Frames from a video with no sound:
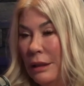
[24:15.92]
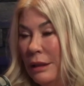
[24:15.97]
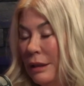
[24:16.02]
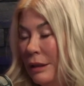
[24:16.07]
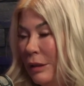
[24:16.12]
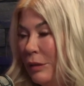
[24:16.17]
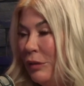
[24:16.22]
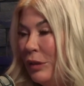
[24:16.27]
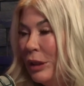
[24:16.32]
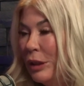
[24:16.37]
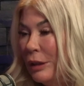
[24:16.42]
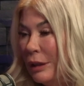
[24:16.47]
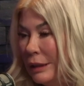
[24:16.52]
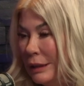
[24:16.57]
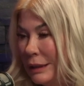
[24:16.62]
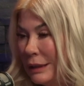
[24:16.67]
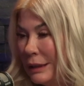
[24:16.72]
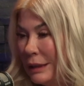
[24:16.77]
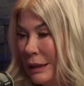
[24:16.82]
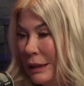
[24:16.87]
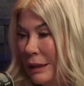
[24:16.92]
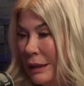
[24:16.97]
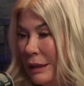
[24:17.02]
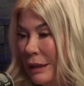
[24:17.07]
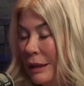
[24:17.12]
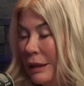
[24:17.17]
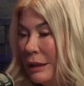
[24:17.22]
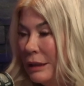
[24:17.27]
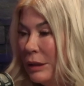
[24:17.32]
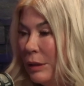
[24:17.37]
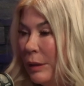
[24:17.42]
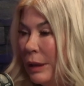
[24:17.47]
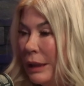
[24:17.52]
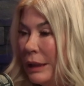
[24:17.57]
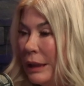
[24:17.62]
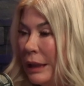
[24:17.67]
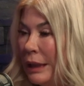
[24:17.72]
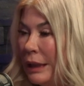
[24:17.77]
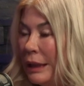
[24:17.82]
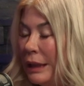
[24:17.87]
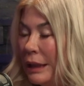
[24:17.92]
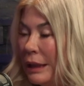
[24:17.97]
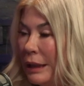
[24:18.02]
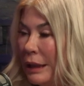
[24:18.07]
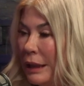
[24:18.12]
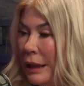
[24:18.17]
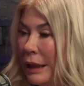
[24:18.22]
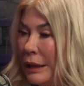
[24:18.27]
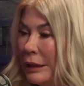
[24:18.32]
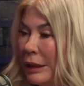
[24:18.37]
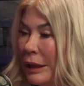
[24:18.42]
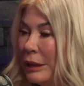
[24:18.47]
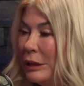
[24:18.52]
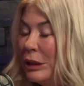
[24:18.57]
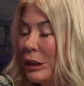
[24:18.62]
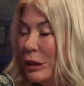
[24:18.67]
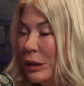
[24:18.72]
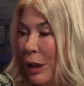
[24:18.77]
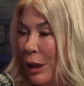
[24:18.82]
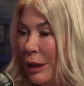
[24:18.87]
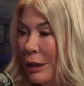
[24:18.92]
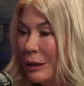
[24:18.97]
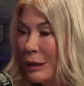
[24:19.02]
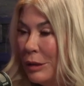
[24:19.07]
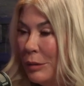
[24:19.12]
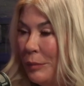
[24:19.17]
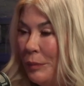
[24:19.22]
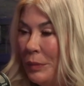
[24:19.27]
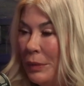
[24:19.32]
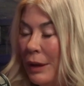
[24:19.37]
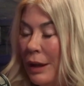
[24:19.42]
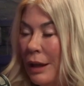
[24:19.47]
fearless. So I think, and she's awesome.